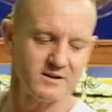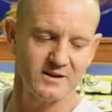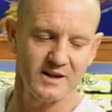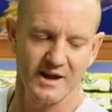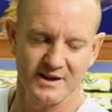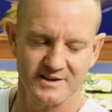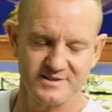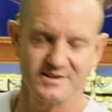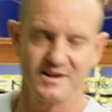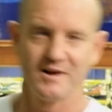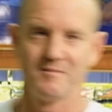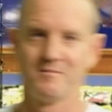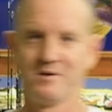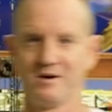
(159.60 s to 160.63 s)
take
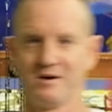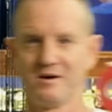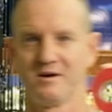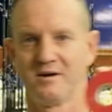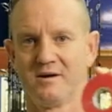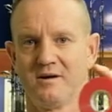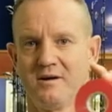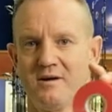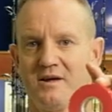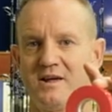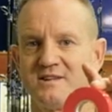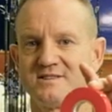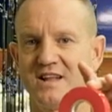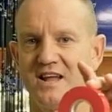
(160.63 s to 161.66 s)
some
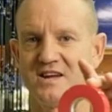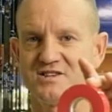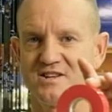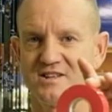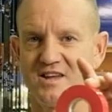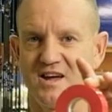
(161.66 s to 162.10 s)
insulation